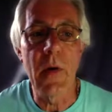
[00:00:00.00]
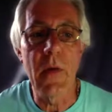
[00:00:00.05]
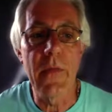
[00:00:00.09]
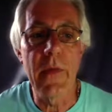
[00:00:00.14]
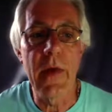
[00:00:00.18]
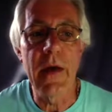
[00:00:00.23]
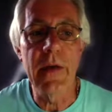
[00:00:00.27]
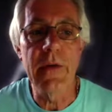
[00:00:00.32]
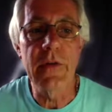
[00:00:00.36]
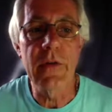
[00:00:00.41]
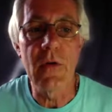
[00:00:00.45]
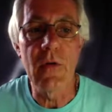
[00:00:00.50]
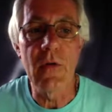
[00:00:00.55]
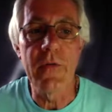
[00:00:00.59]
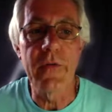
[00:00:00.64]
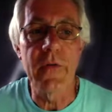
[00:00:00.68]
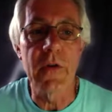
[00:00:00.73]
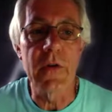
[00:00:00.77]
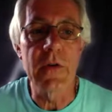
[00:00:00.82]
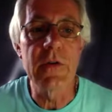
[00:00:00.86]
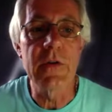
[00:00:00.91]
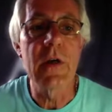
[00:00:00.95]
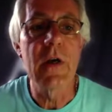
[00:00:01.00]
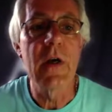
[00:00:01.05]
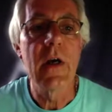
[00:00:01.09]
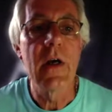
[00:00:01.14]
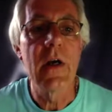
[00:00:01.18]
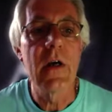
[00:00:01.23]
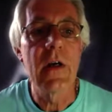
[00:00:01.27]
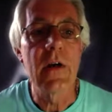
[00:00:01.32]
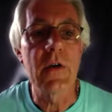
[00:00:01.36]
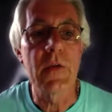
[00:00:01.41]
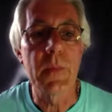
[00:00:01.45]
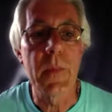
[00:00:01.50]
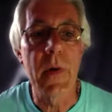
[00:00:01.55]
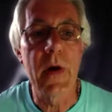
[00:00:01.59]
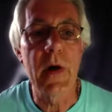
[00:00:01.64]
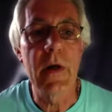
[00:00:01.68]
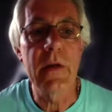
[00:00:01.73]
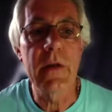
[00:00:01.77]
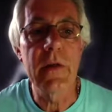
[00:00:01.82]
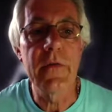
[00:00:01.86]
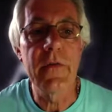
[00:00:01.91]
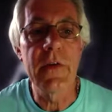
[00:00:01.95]
on their sofas as
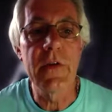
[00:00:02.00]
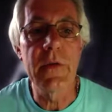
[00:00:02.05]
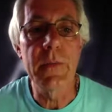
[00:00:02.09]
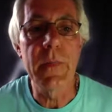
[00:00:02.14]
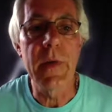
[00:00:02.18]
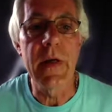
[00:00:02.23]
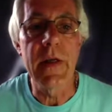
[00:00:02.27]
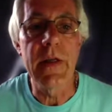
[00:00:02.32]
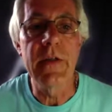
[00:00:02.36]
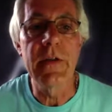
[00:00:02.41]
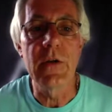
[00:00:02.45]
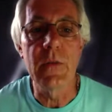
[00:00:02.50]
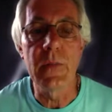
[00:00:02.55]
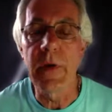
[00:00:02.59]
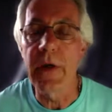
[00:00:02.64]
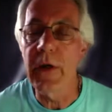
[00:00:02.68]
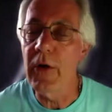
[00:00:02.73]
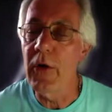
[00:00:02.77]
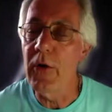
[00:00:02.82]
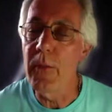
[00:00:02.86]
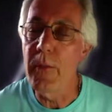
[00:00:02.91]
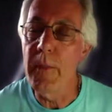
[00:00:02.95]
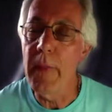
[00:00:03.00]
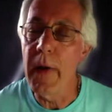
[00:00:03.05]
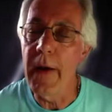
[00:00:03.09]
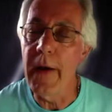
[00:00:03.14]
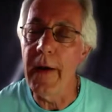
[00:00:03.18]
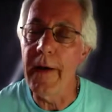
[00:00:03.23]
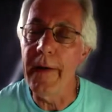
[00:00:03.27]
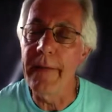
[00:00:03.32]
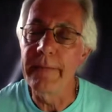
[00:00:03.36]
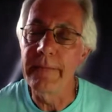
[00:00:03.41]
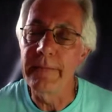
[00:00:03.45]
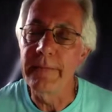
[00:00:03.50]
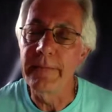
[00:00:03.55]
part of his bid to become mayor?